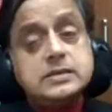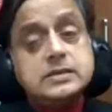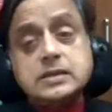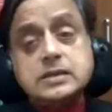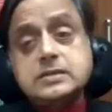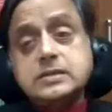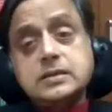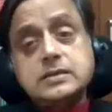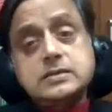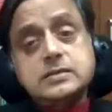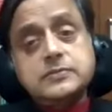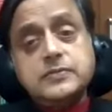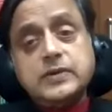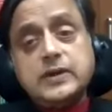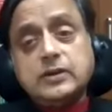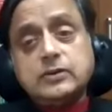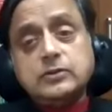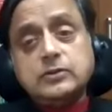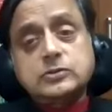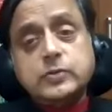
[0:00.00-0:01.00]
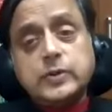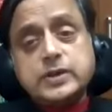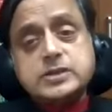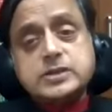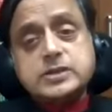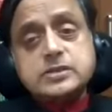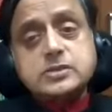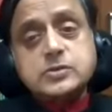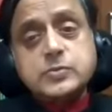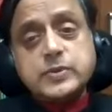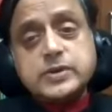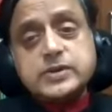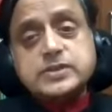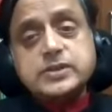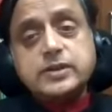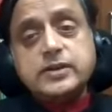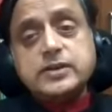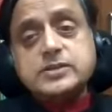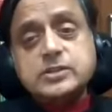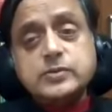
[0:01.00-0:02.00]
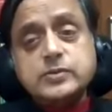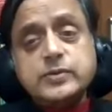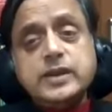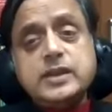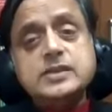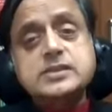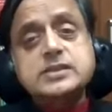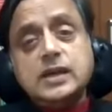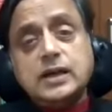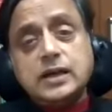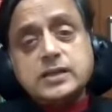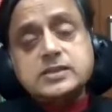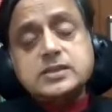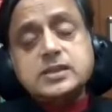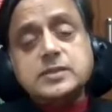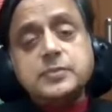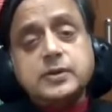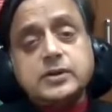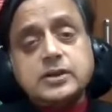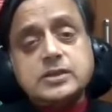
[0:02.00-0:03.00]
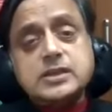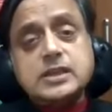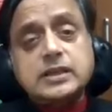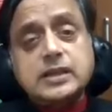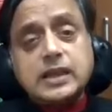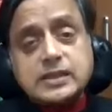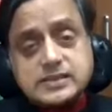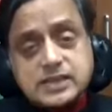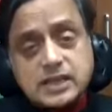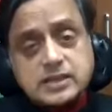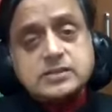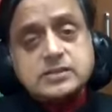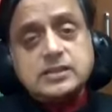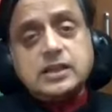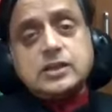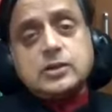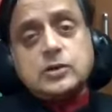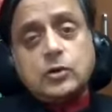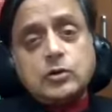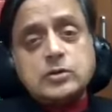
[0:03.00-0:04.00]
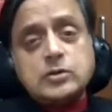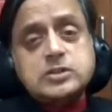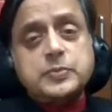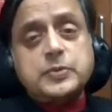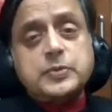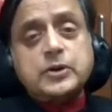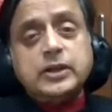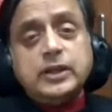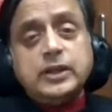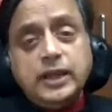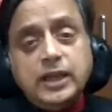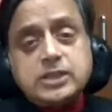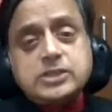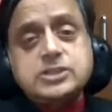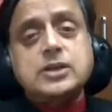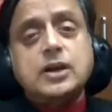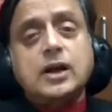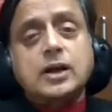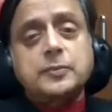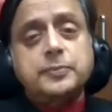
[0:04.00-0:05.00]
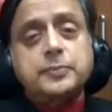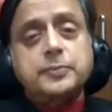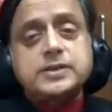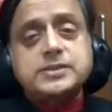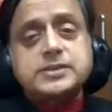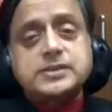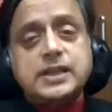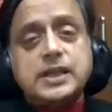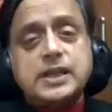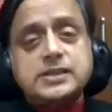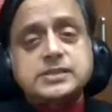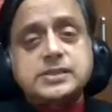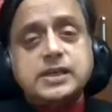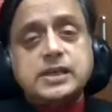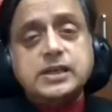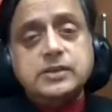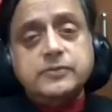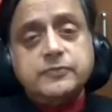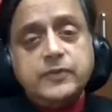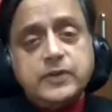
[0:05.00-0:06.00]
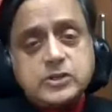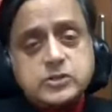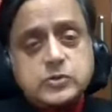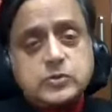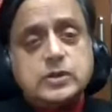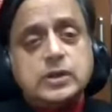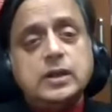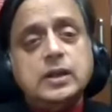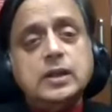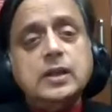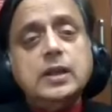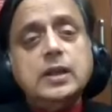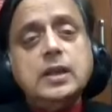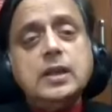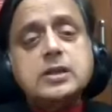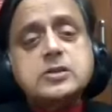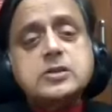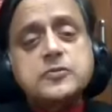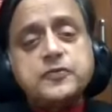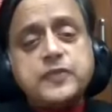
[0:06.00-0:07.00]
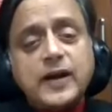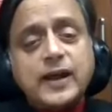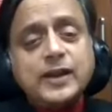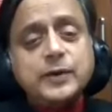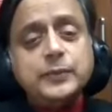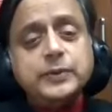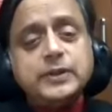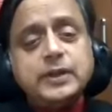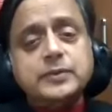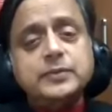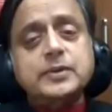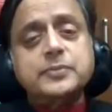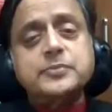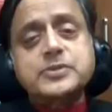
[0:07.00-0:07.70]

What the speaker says: it's a very good question to which there is no easy answer because it essentially calls upon each young person as an individual to find within